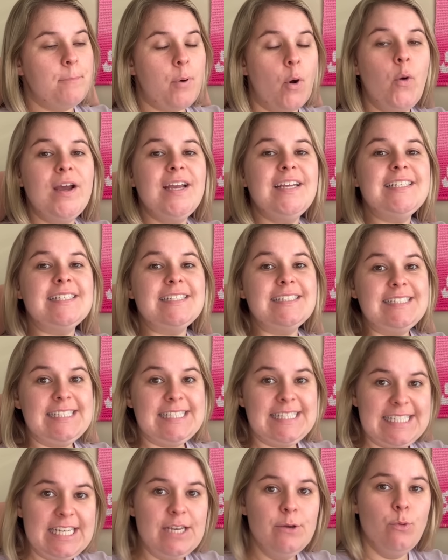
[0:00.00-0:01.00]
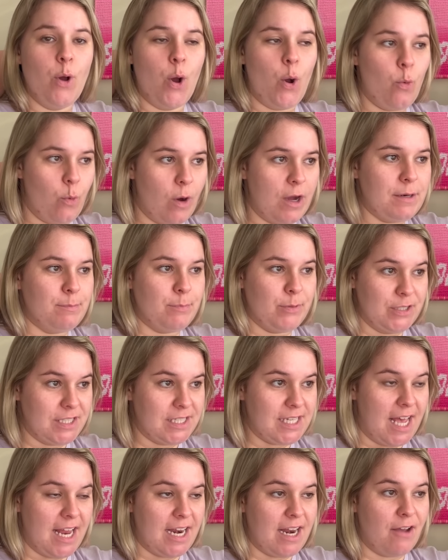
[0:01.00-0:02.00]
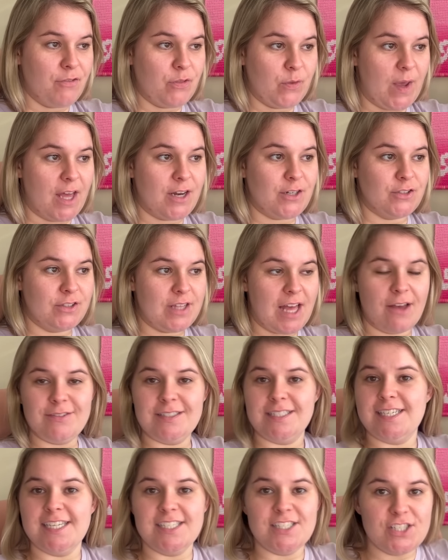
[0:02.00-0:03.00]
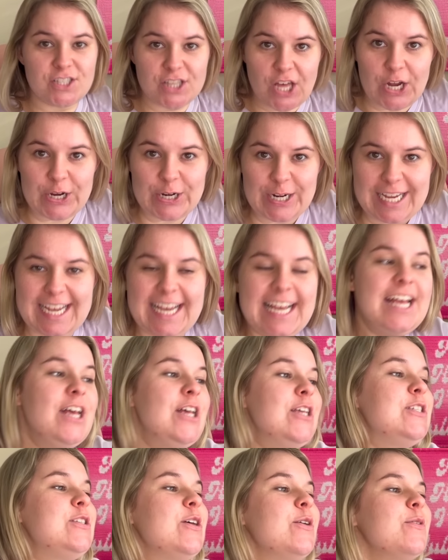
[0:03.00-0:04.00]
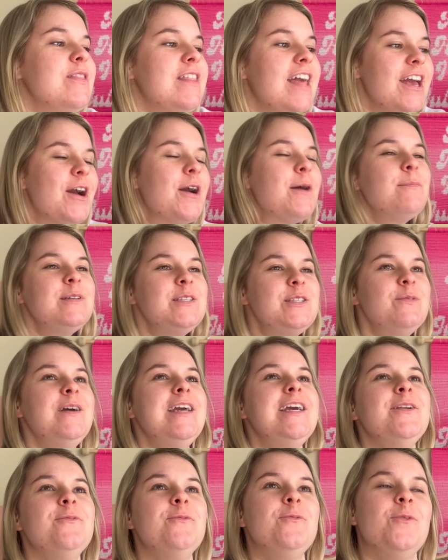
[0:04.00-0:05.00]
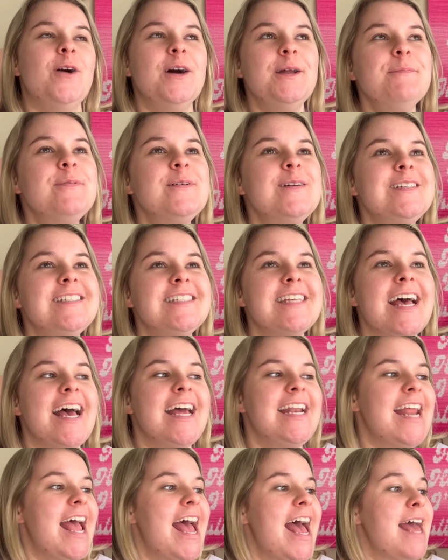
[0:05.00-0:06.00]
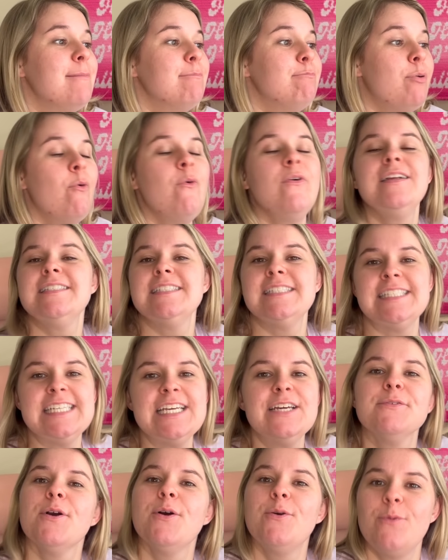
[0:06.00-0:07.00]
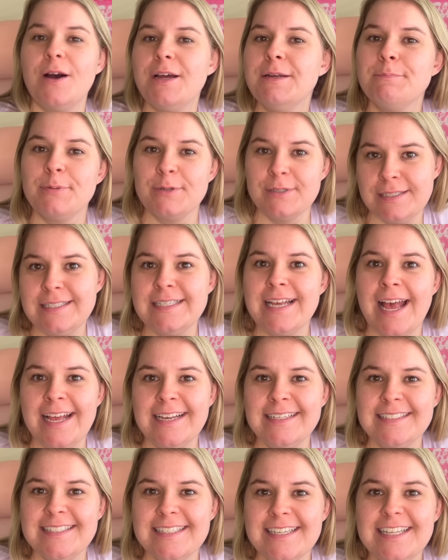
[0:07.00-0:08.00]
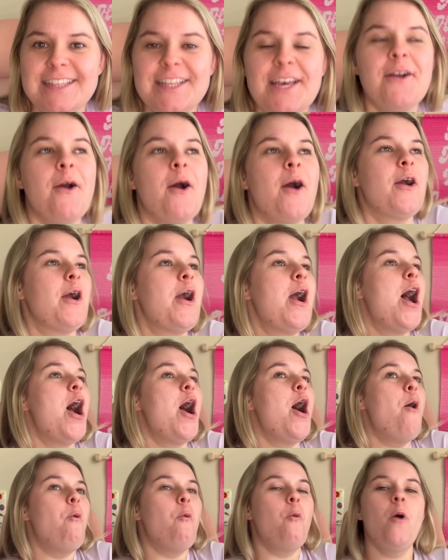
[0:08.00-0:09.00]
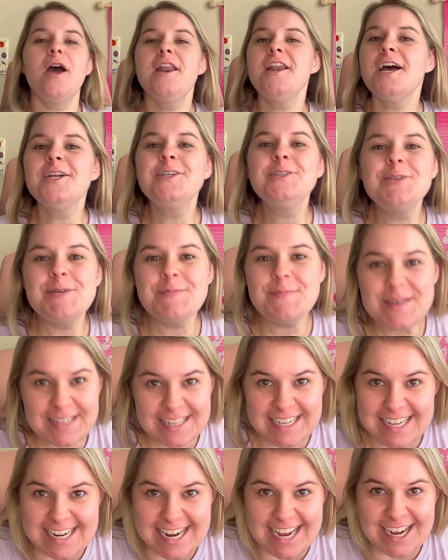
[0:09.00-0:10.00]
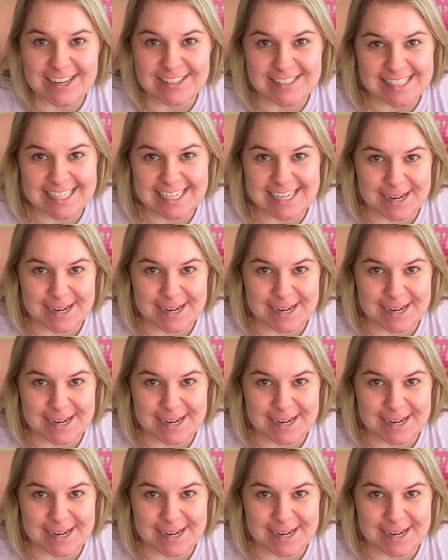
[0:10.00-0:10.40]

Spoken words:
0.01% of 300,000 is 30. So they are between 1% and 0.01%. There are 100 millionaires in the